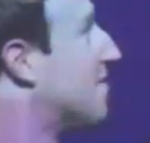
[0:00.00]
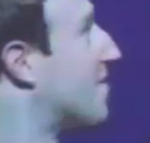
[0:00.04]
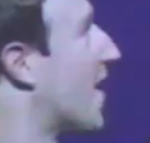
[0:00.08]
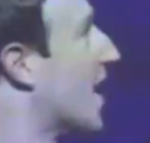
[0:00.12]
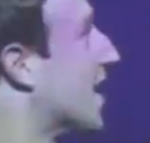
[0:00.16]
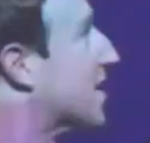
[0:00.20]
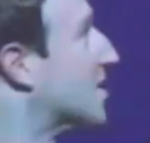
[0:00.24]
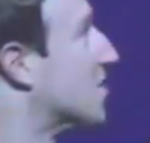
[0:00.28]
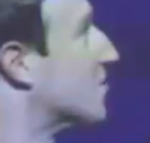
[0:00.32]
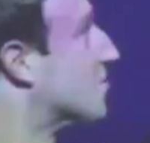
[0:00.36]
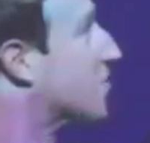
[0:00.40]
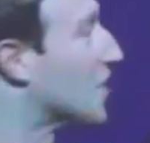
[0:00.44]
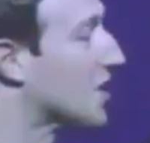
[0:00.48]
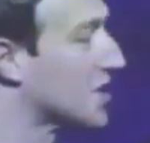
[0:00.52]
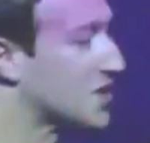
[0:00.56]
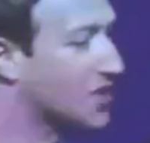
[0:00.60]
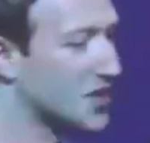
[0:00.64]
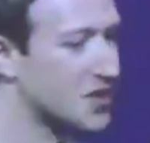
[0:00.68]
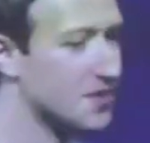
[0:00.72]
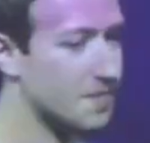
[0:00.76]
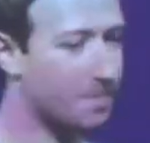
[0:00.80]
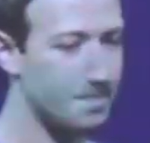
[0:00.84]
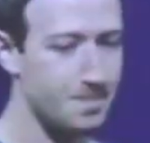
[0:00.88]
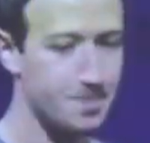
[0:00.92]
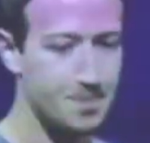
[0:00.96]
effect of
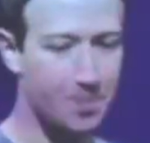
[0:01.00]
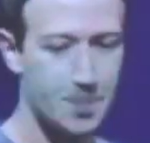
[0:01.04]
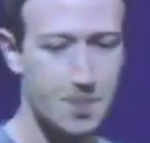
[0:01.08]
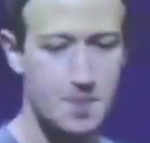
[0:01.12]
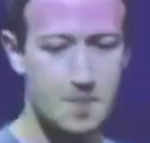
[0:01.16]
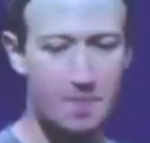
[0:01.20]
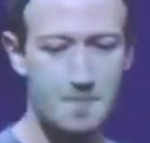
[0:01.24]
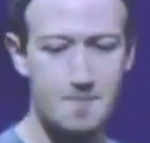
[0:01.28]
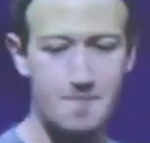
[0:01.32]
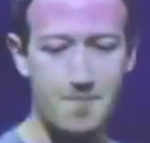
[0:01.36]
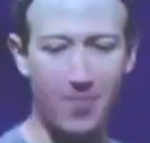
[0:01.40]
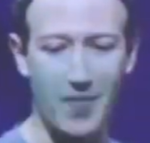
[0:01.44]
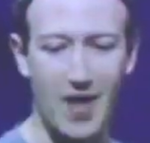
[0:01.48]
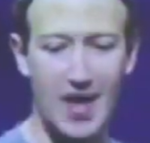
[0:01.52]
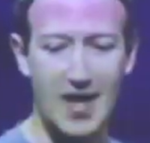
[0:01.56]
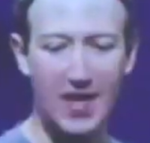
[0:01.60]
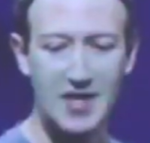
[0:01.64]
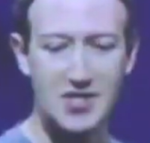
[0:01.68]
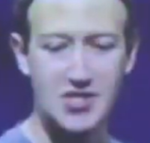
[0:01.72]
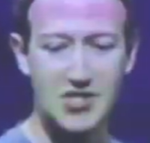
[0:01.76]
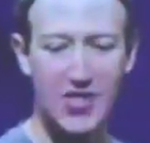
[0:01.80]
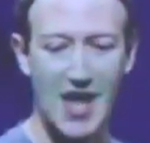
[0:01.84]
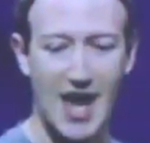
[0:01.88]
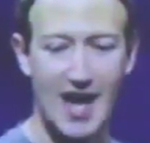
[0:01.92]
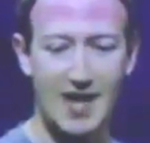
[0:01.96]
this
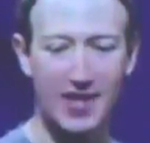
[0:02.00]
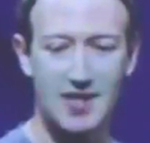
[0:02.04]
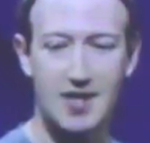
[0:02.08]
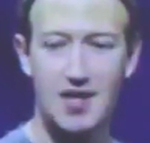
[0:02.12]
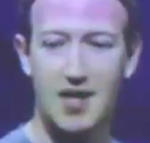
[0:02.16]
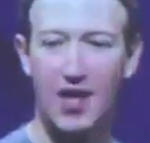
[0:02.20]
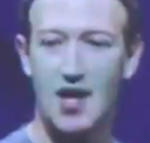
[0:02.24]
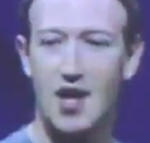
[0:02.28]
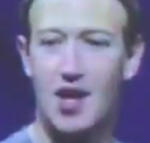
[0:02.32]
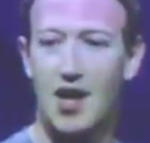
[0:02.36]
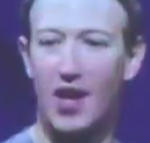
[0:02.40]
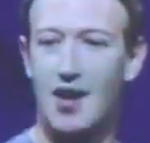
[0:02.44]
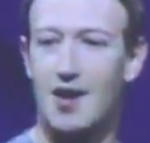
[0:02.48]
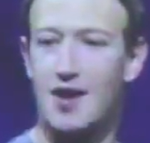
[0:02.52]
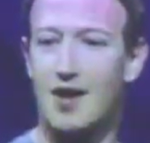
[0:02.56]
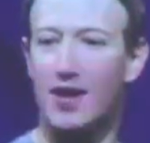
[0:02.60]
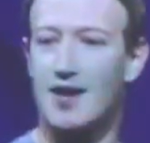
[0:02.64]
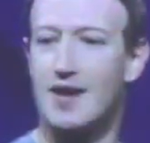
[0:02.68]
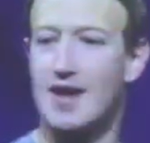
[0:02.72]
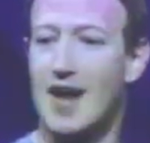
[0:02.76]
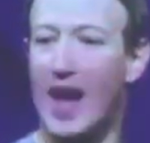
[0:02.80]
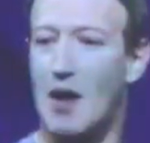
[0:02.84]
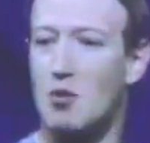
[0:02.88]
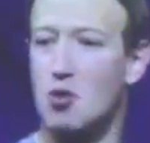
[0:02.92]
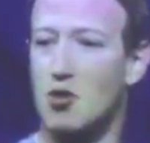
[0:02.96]
is
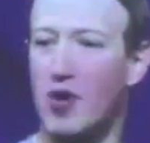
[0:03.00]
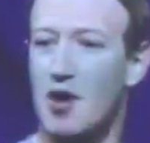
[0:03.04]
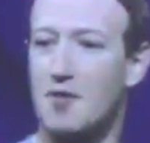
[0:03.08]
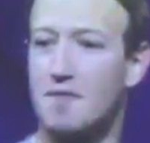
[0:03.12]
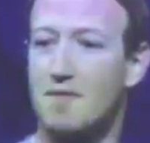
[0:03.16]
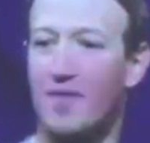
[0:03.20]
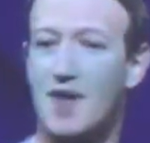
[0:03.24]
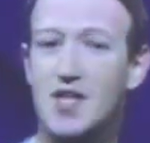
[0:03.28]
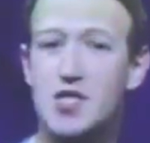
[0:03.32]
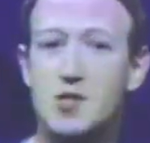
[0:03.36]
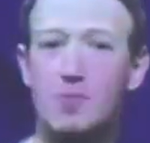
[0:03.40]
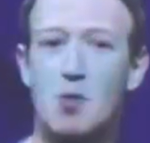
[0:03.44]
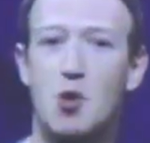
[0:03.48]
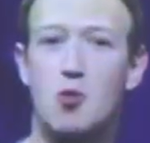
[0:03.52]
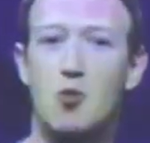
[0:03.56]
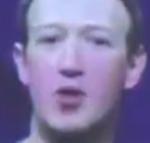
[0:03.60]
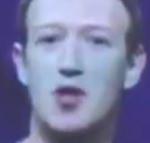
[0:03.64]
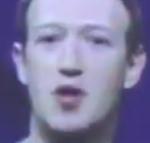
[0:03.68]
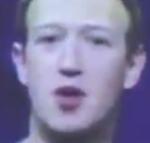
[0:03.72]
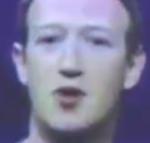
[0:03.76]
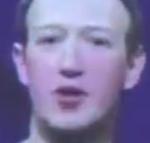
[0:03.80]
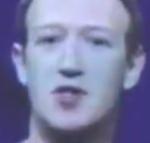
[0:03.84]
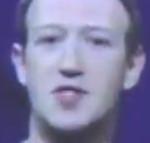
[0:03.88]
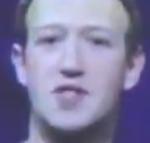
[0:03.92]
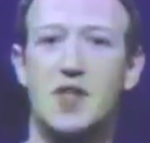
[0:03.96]
that now we're on Facebook,
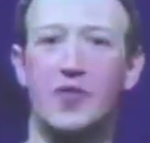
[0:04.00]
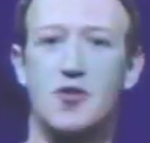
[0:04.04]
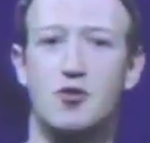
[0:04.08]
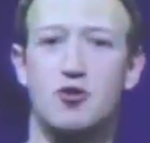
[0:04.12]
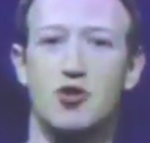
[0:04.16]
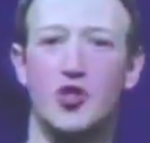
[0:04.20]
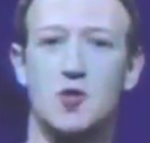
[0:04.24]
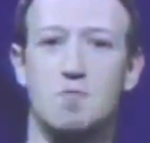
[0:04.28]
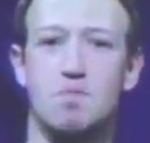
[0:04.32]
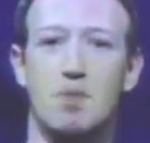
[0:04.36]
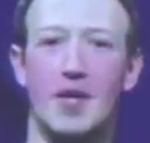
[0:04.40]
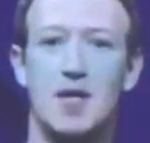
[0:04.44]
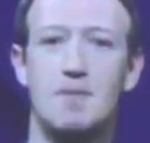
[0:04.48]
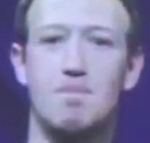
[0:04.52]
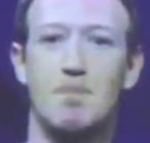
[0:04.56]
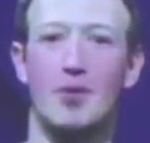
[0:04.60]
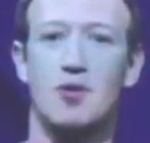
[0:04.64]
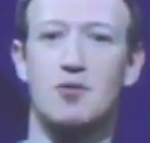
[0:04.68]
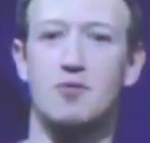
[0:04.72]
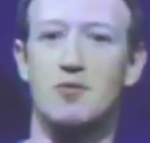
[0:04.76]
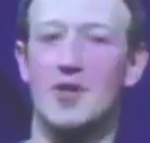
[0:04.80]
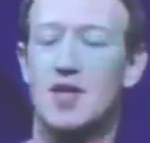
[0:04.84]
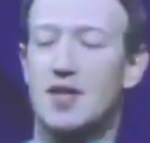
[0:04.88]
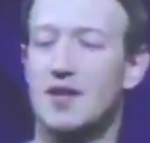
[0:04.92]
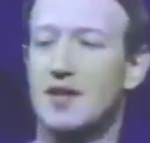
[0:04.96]
we notice that there are just
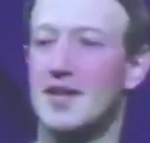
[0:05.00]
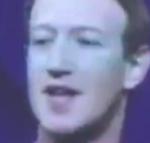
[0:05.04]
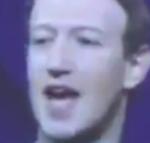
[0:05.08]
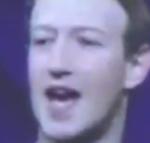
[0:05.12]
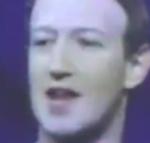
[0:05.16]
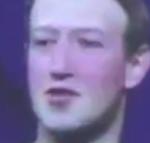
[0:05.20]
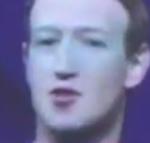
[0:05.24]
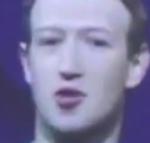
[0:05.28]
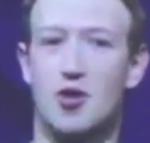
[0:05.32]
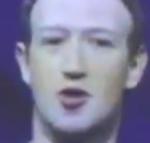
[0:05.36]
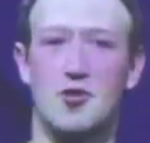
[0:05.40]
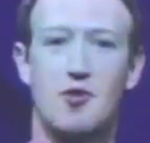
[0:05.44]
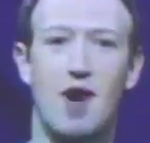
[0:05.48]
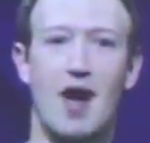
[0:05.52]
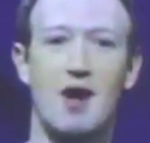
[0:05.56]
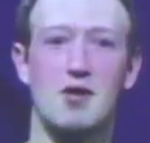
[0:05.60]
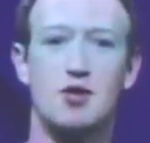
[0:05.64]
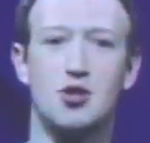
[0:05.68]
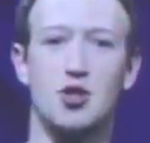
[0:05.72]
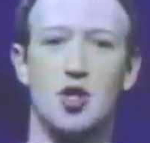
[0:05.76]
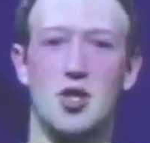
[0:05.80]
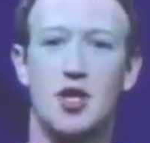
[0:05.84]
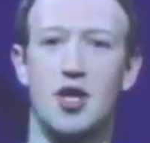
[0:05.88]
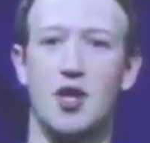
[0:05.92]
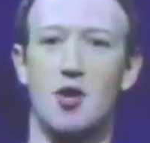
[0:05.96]
people gathering
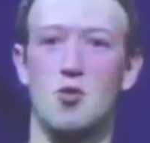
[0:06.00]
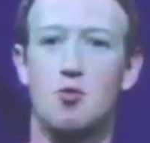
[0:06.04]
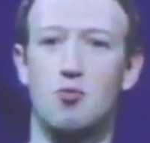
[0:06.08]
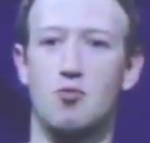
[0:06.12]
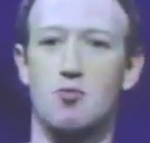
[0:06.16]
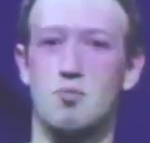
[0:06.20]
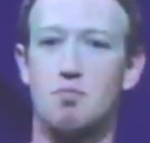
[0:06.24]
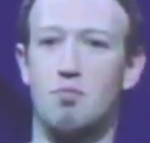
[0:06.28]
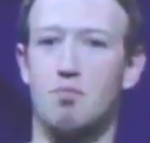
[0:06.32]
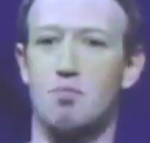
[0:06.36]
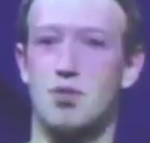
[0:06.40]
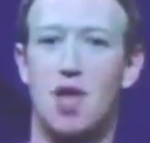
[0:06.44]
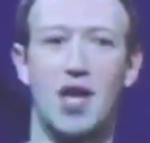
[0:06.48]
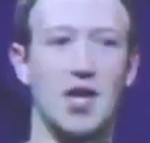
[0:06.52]
around looking at